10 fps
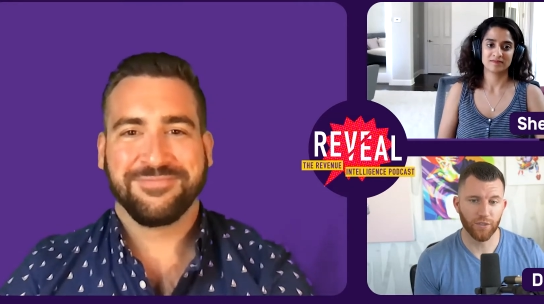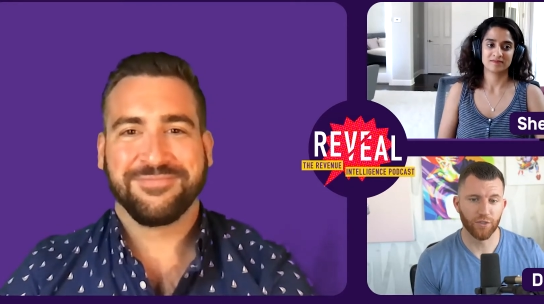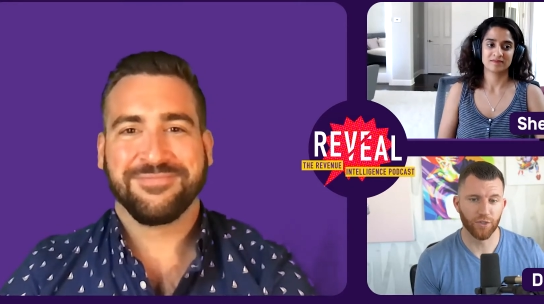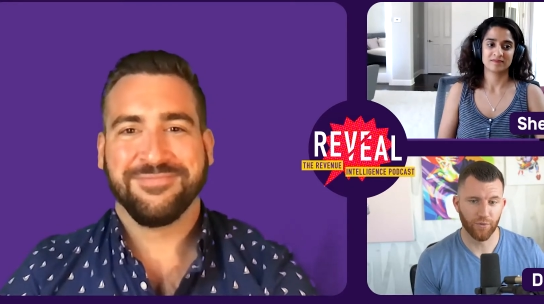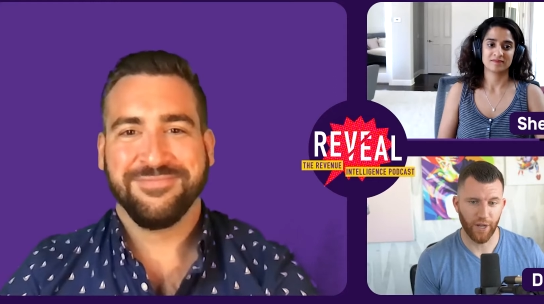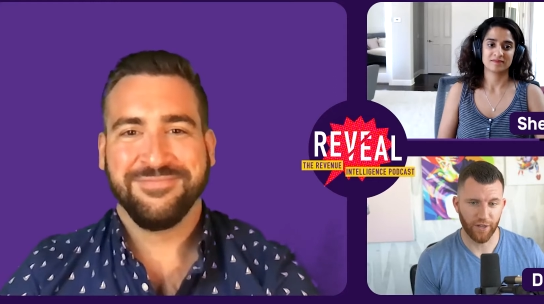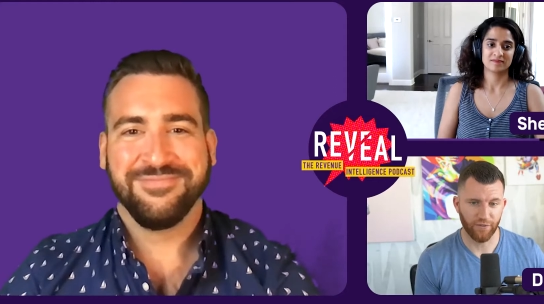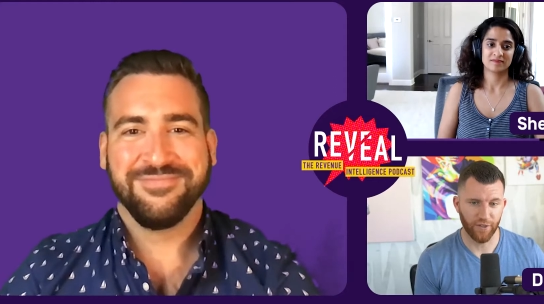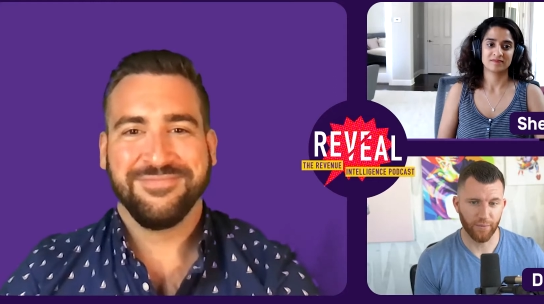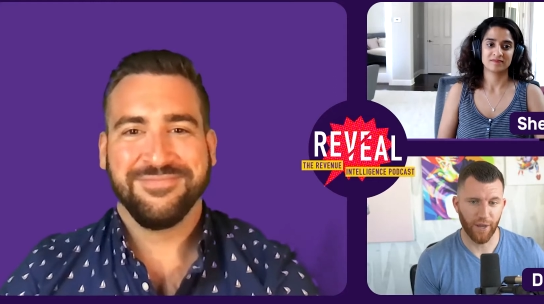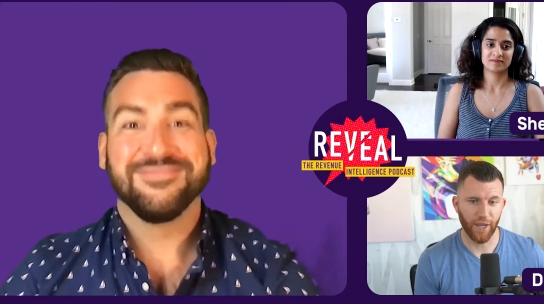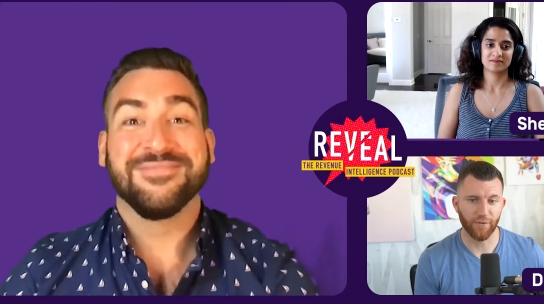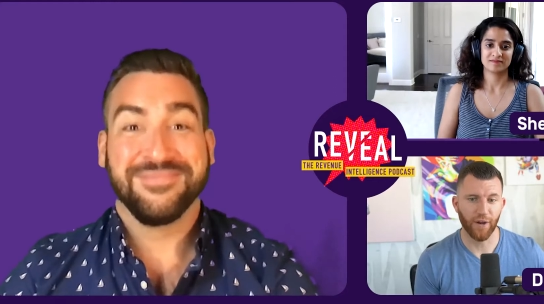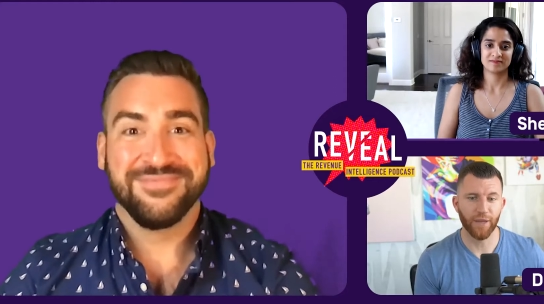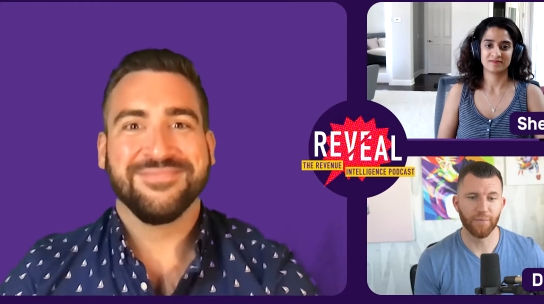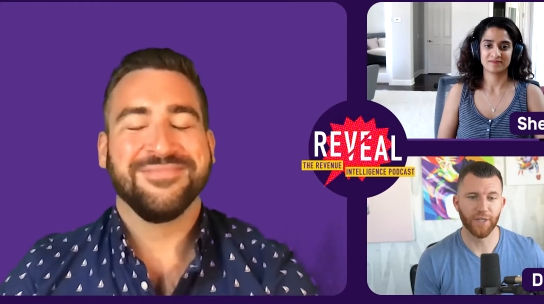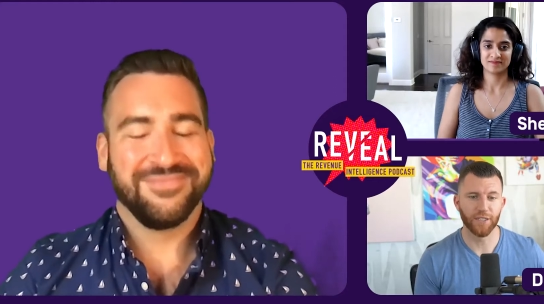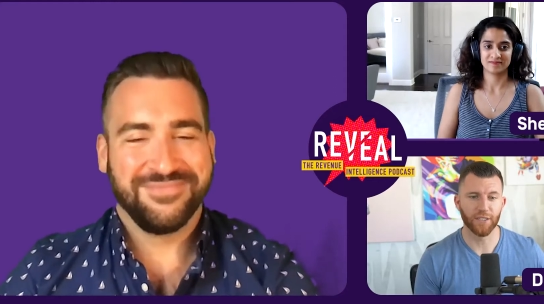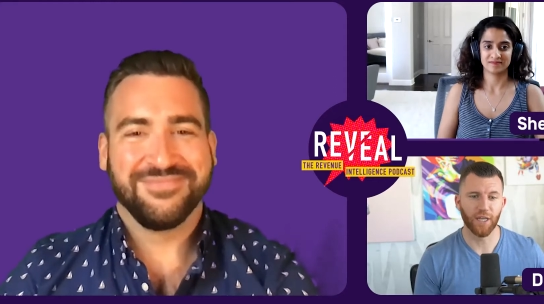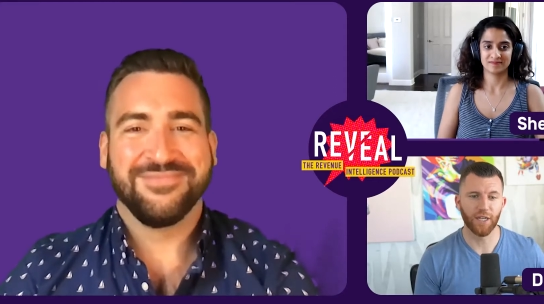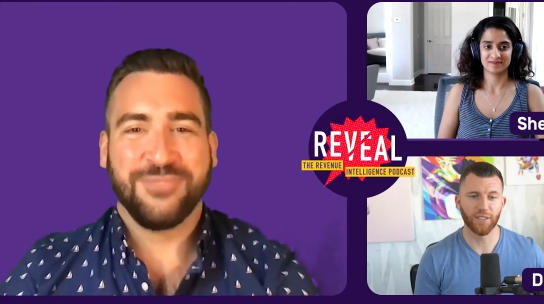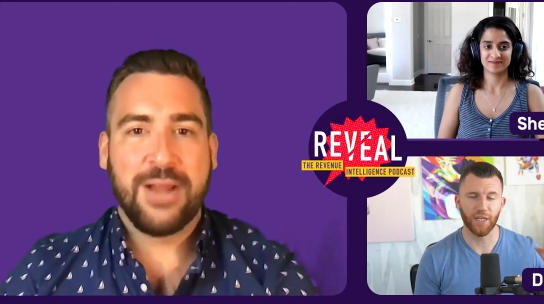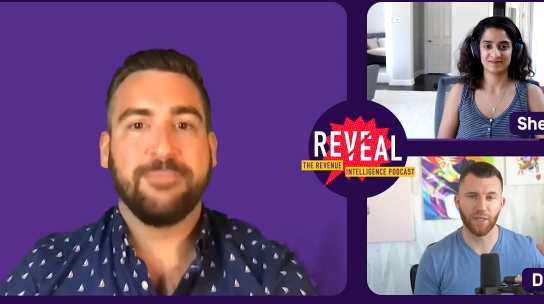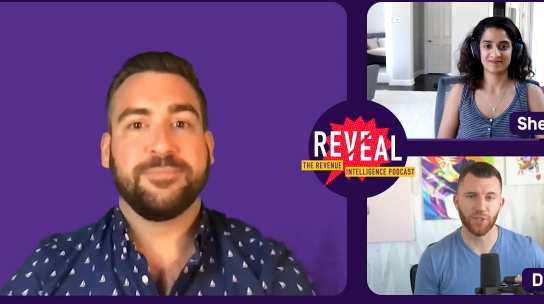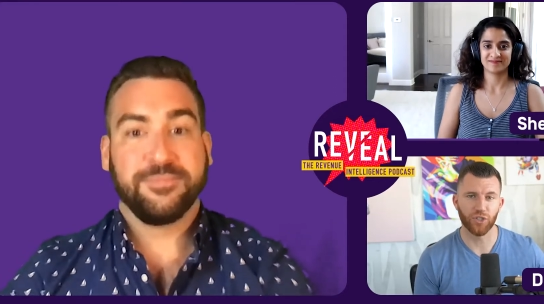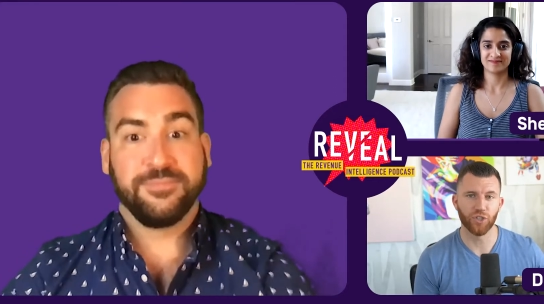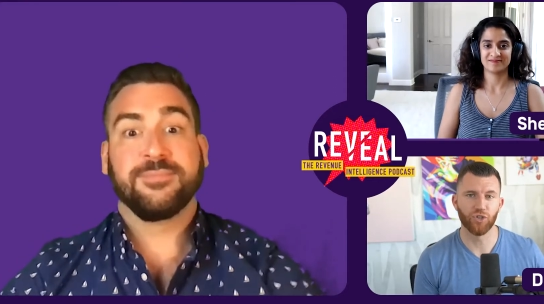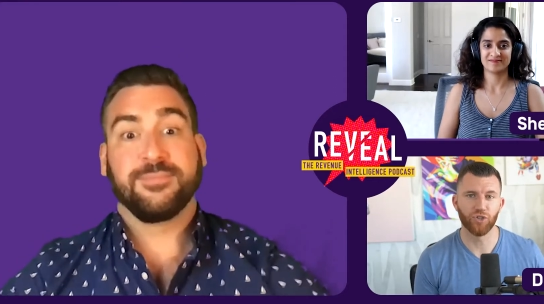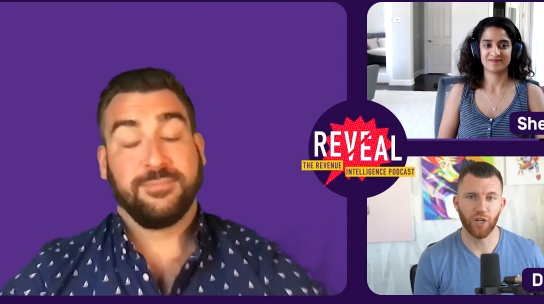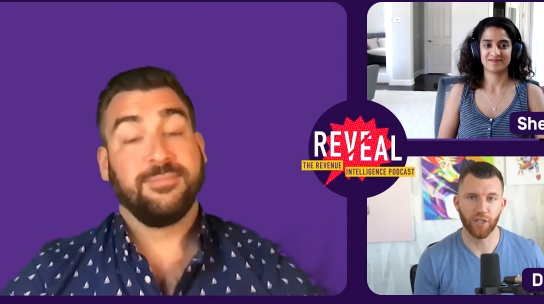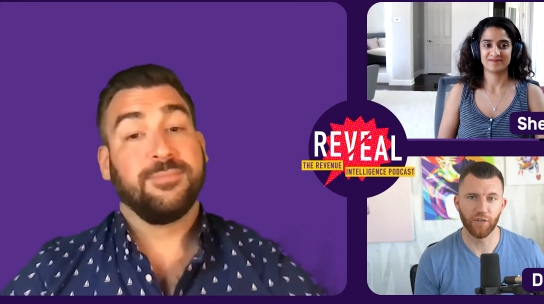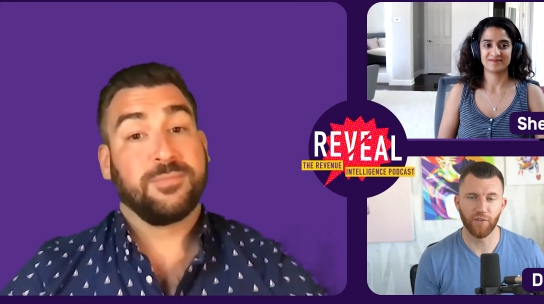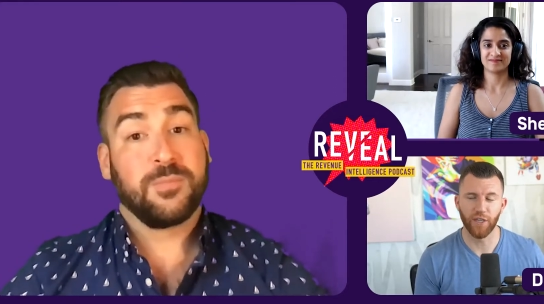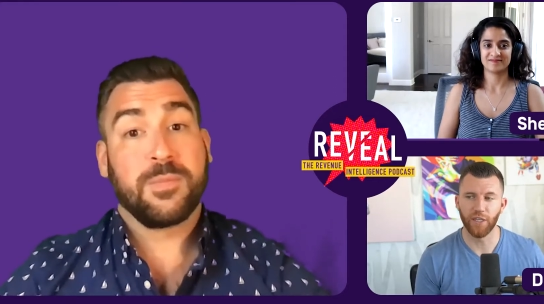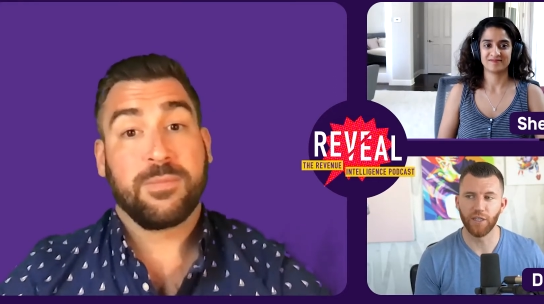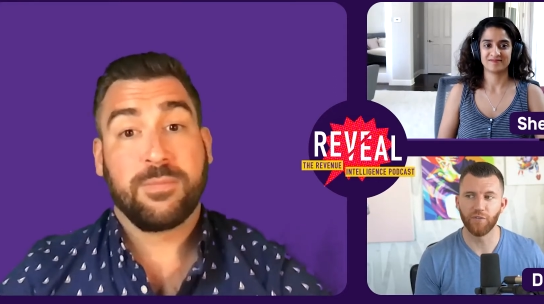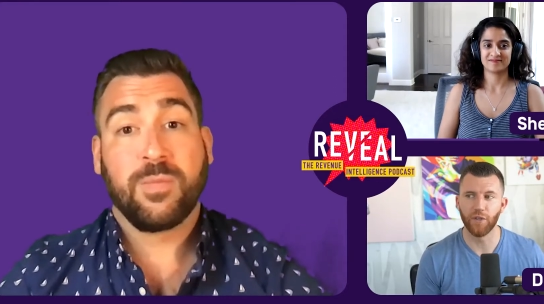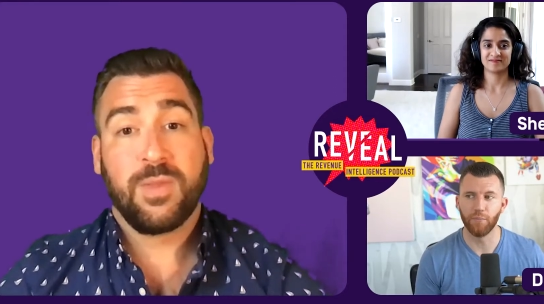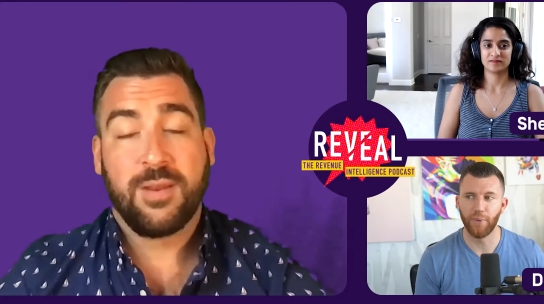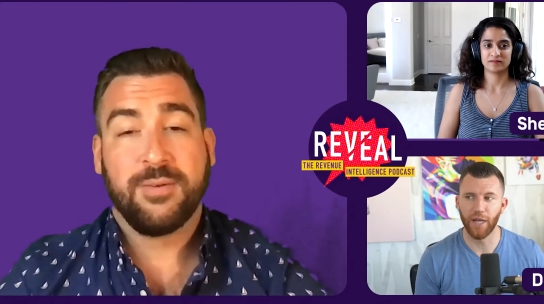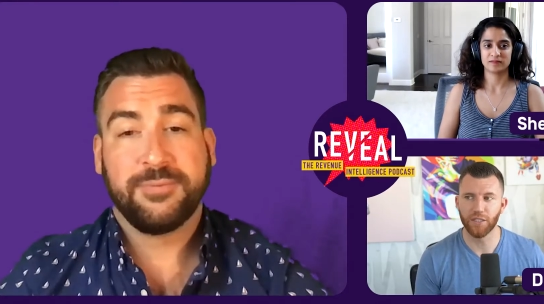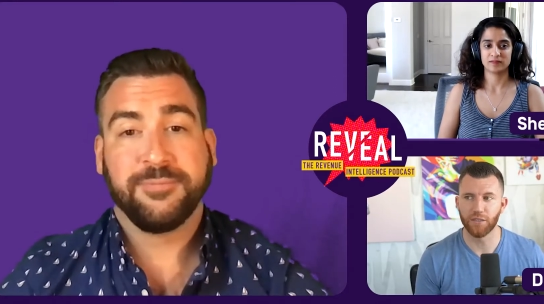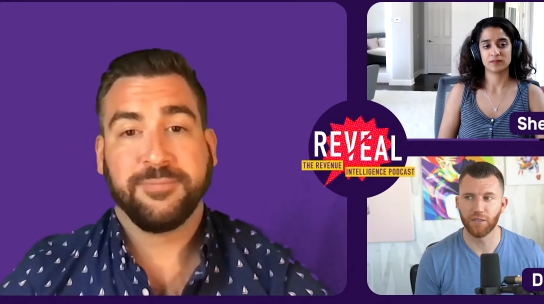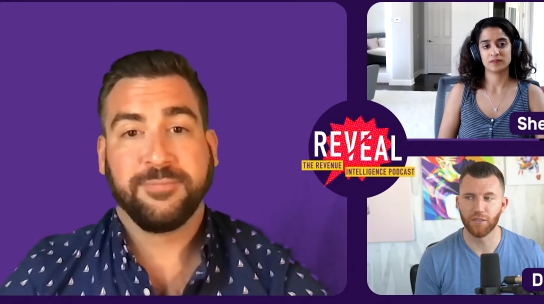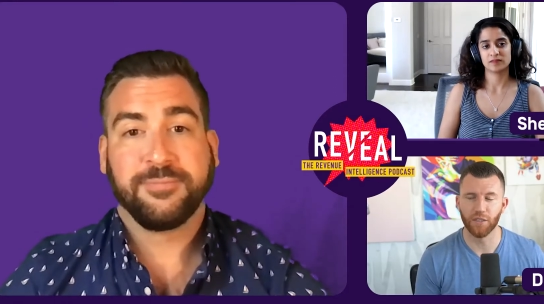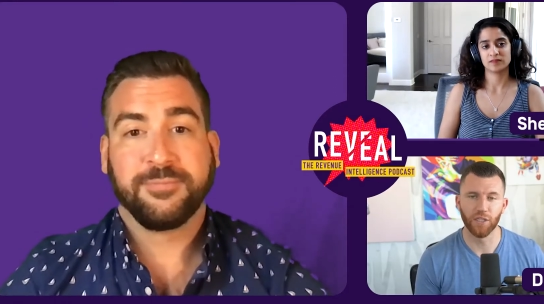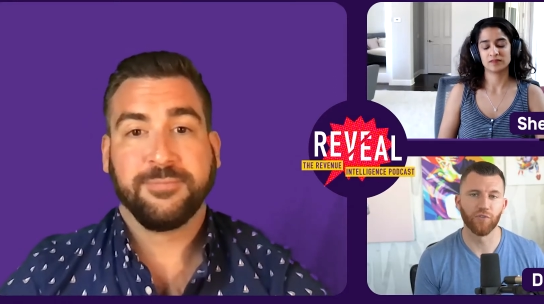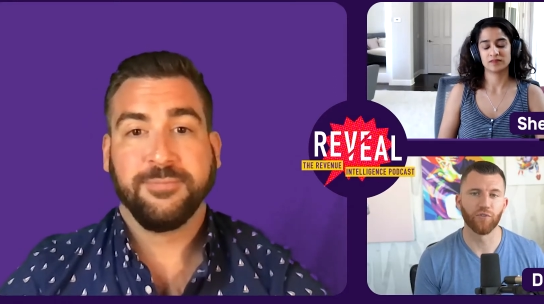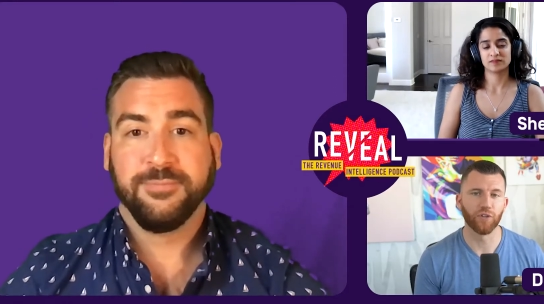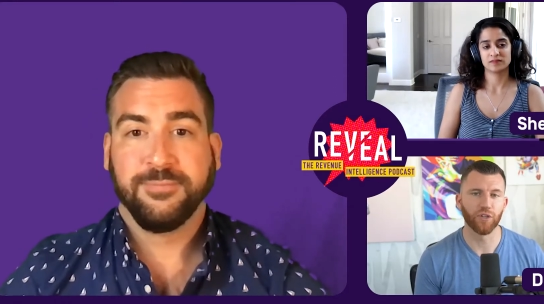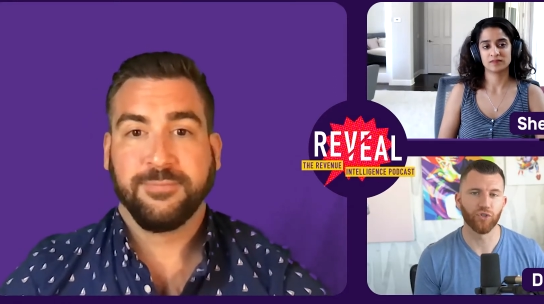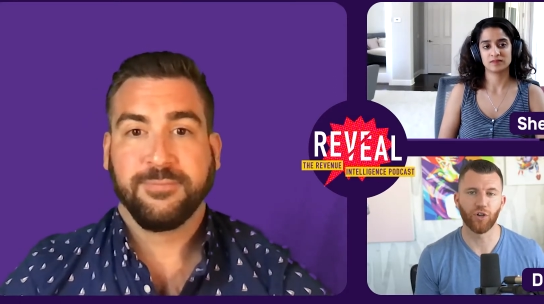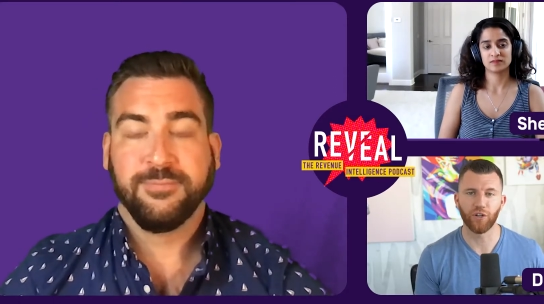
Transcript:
Speaker 1: direct feedback, right? Because a lot of times right. it's constructive, and even the best delivered constructive